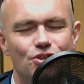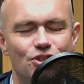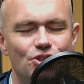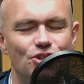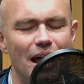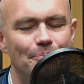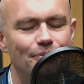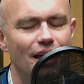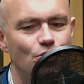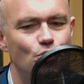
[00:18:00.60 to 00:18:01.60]
to stamp
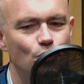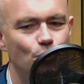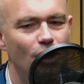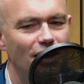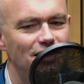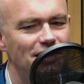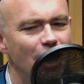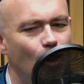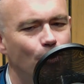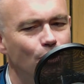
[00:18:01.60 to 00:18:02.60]
that sort of practice
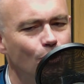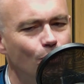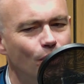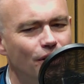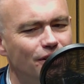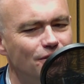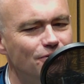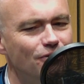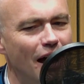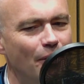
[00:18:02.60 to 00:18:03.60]
out, but your work has
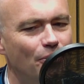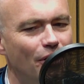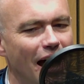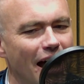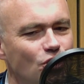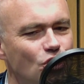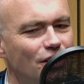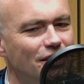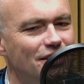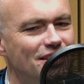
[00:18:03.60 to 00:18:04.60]
found that actually
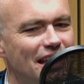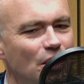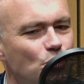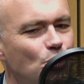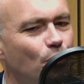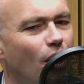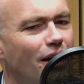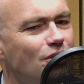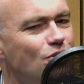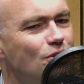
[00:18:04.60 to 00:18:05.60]
these single
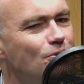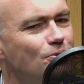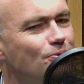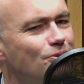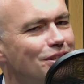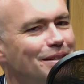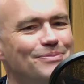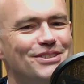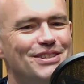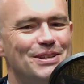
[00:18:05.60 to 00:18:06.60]
suppliers do seem
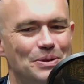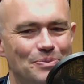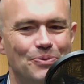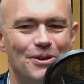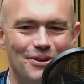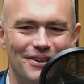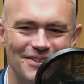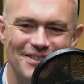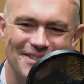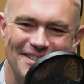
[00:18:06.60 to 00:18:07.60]
to still be with
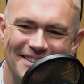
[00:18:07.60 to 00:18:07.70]
us.